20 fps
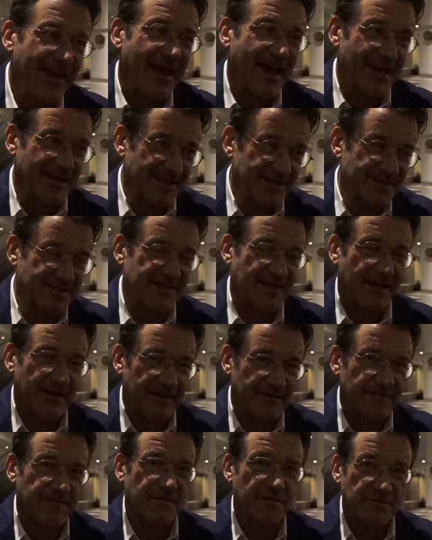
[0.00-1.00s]
as a
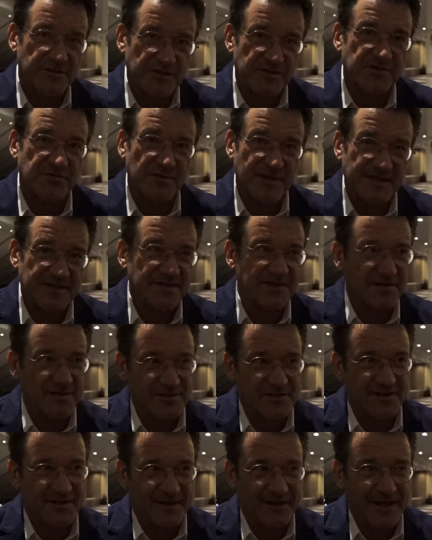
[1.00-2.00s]
futures
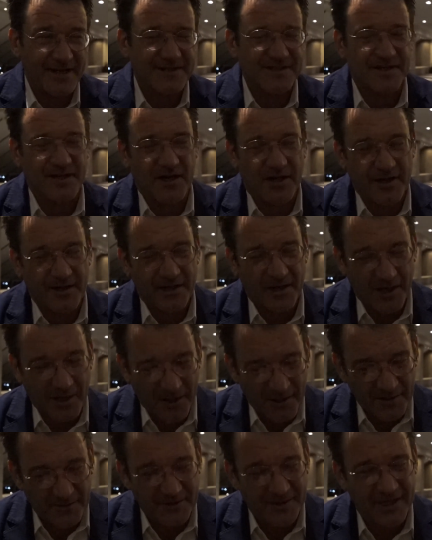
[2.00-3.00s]
researcher. It's a
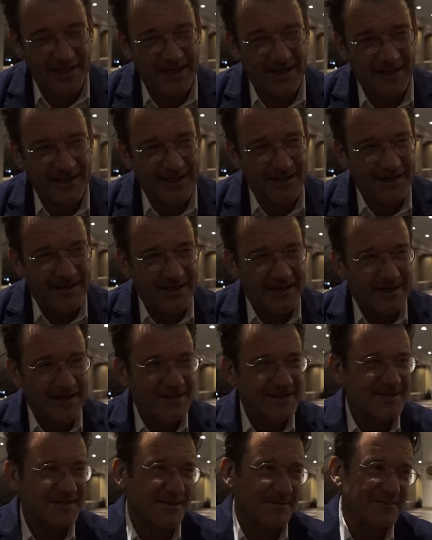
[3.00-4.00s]
lonely,
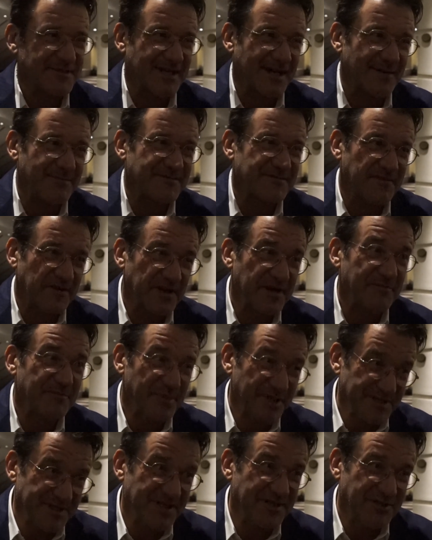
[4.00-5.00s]
sometimes very
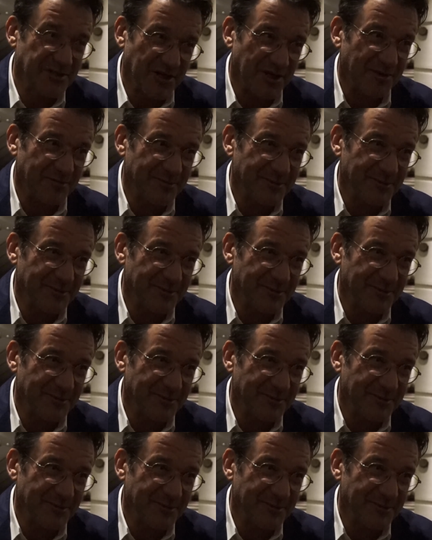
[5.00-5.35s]
bitter job.